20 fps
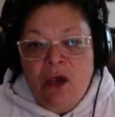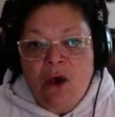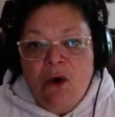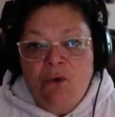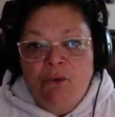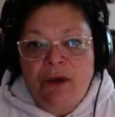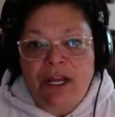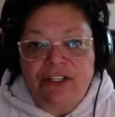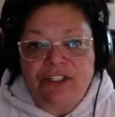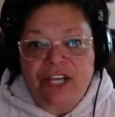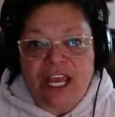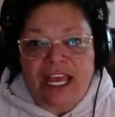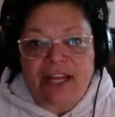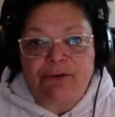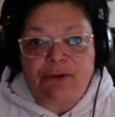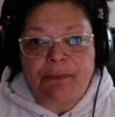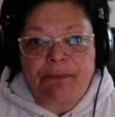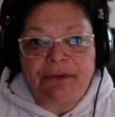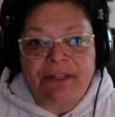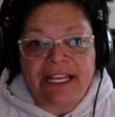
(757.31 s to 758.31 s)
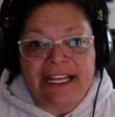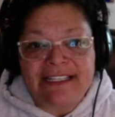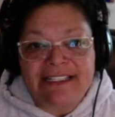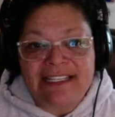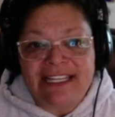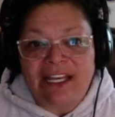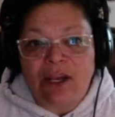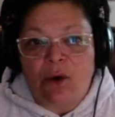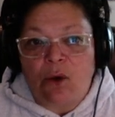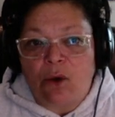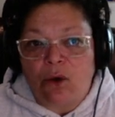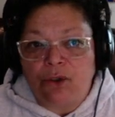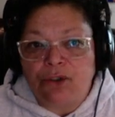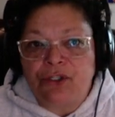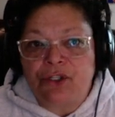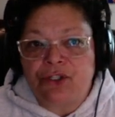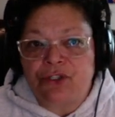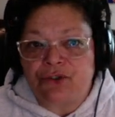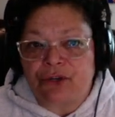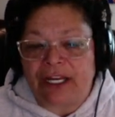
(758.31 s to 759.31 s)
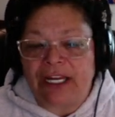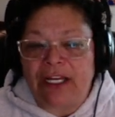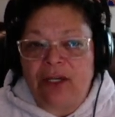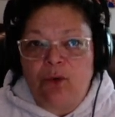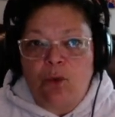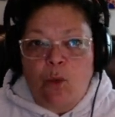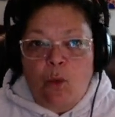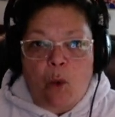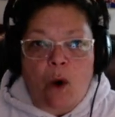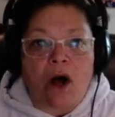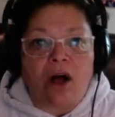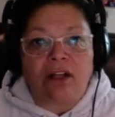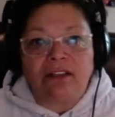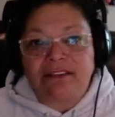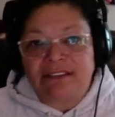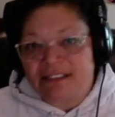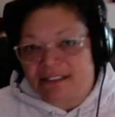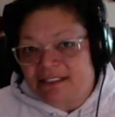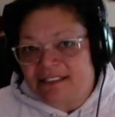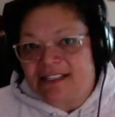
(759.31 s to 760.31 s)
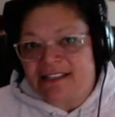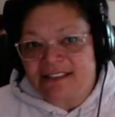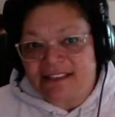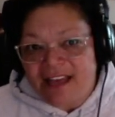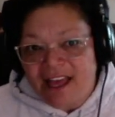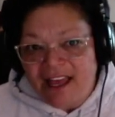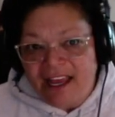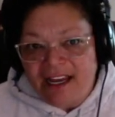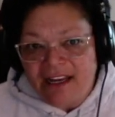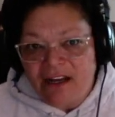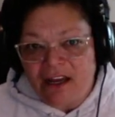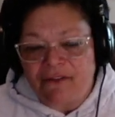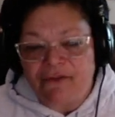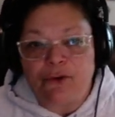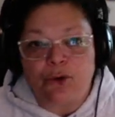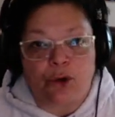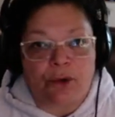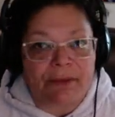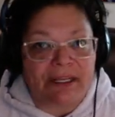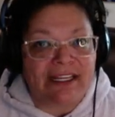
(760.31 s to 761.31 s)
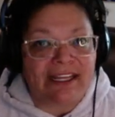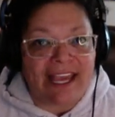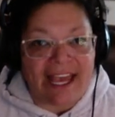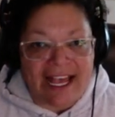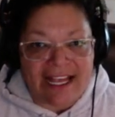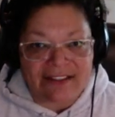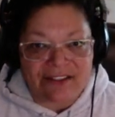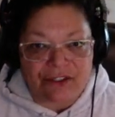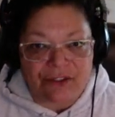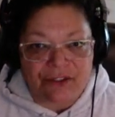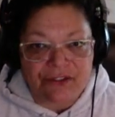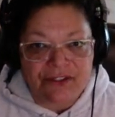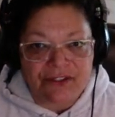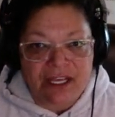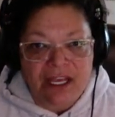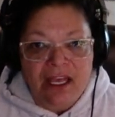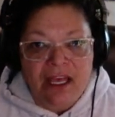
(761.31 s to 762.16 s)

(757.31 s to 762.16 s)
which had replaced the old straight walled design of Norman castles.